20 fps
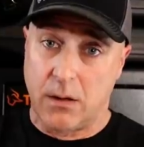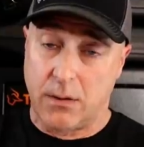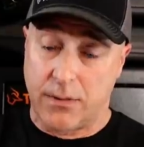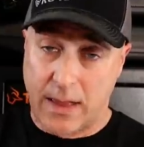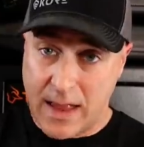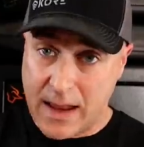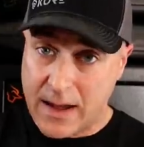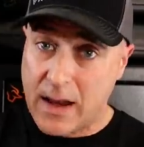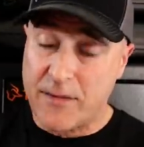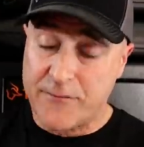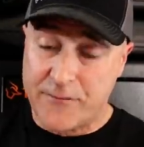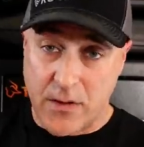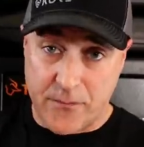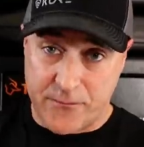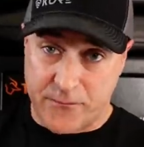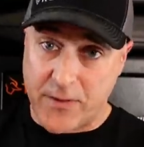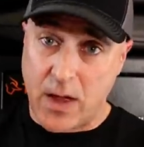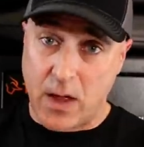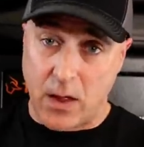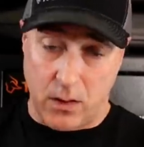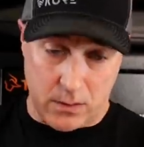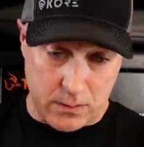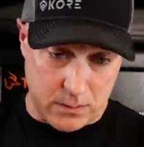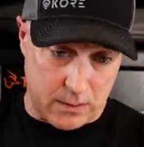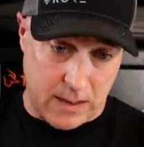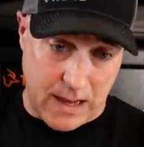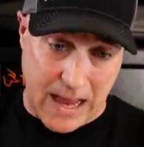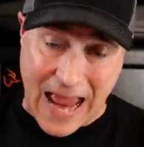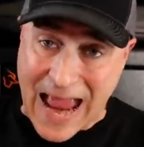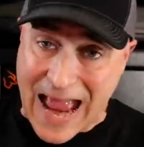That F F L
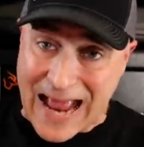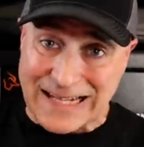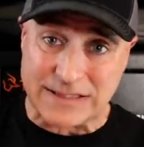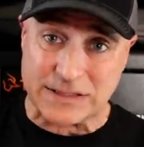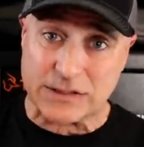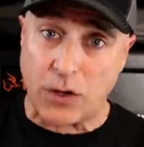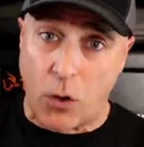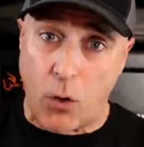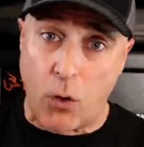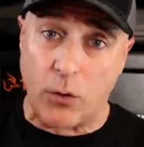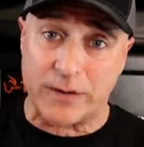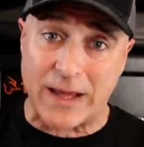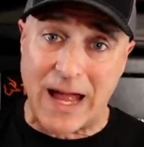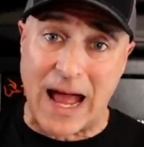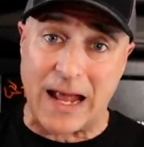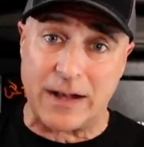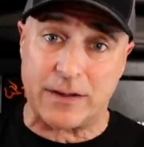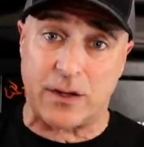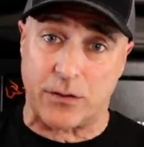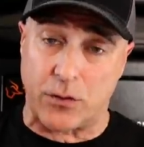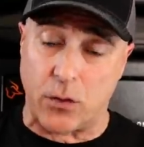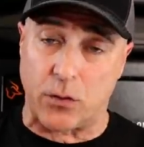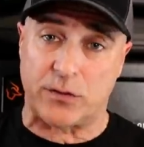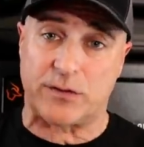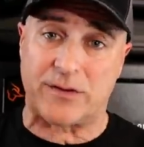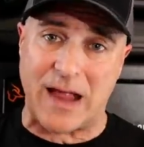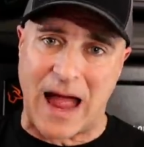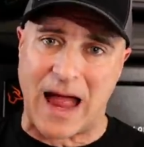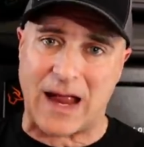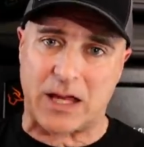has to hold on to
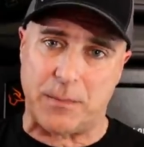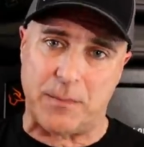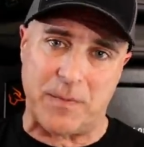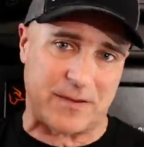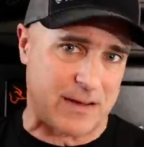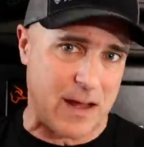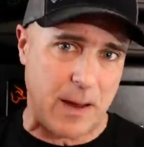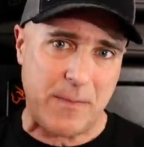those documents.